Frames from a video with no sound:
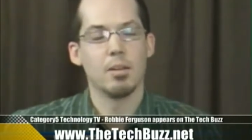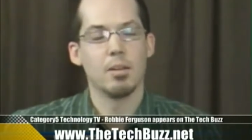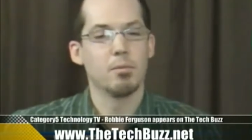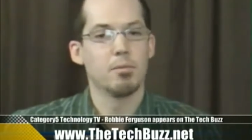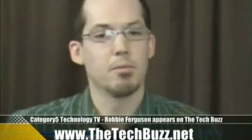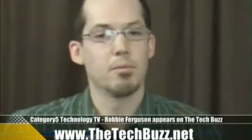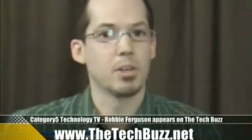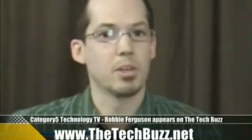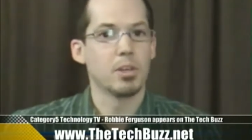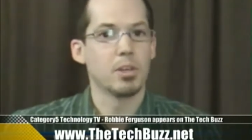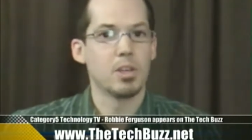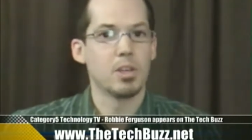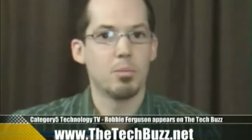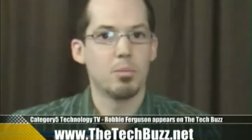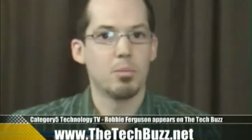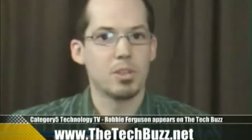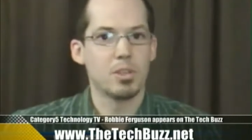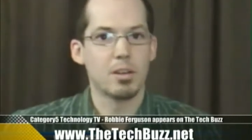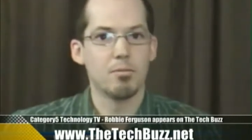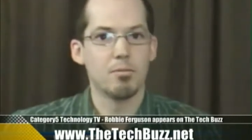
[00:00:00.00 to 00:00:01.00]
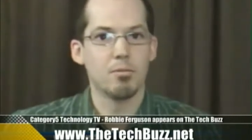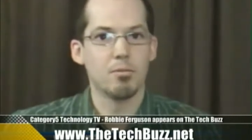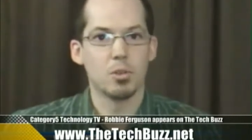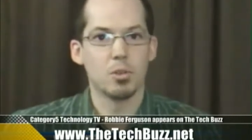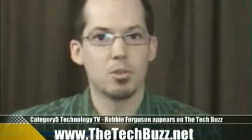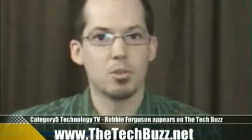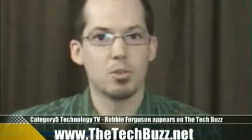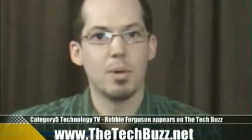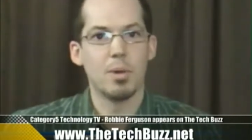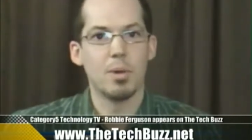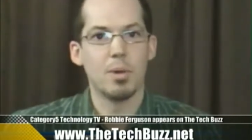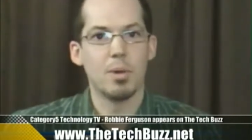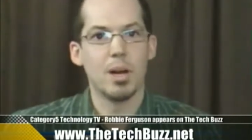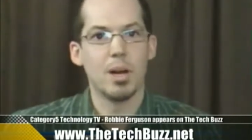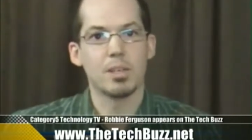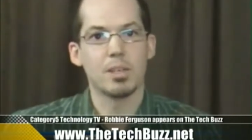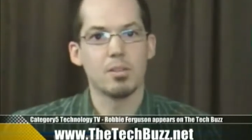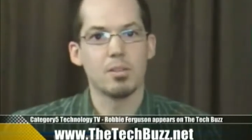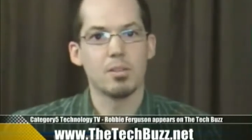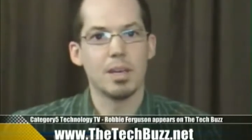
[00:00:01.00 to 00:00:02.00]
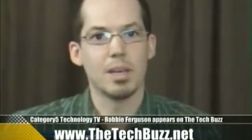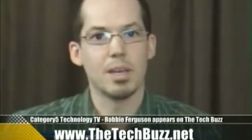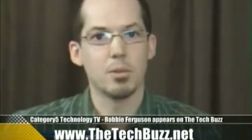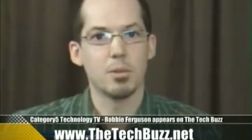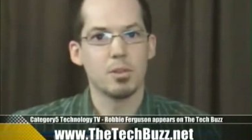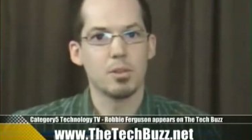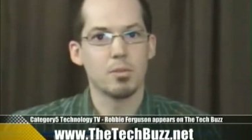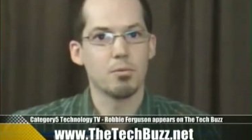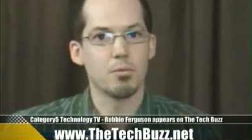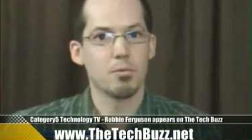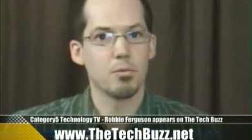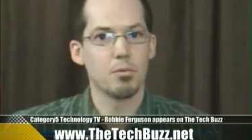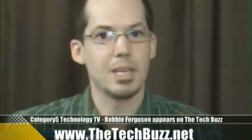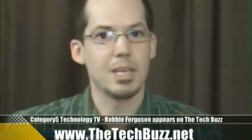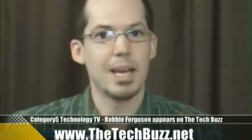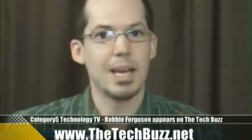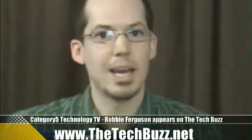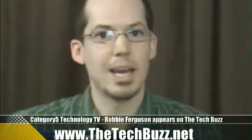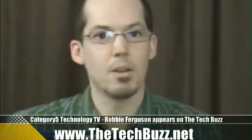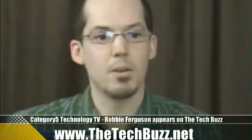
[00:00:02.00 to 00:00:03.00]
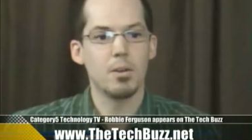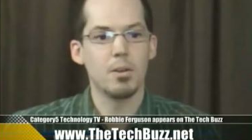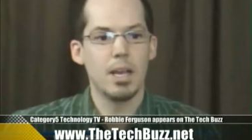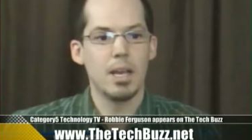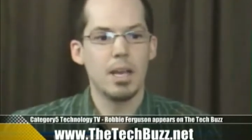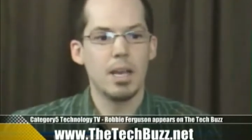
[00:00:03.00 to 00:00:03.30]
for example, Sun VirtualBox is available as a free download.